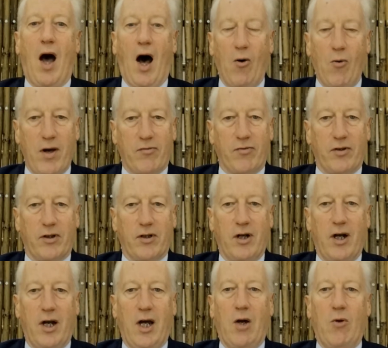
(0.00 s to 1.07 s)

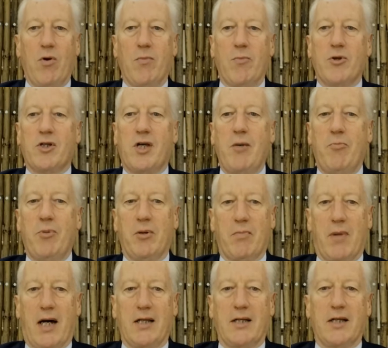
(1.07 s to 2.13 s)
However, we must keep
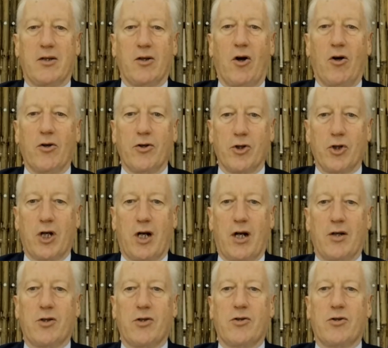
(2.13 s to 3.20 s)
in mind that other
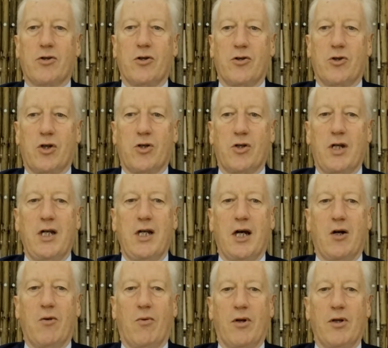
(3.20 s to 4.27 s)
challenges such as
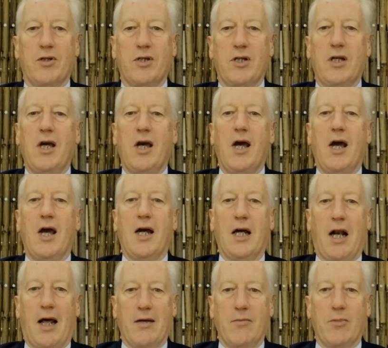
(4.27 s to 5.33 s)
inequality,
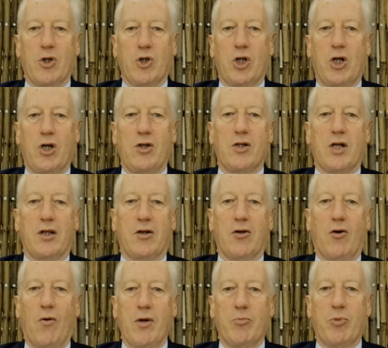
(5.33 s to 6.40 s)
climate change and
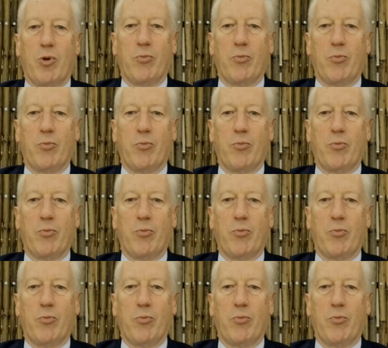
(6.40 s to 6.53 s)
growing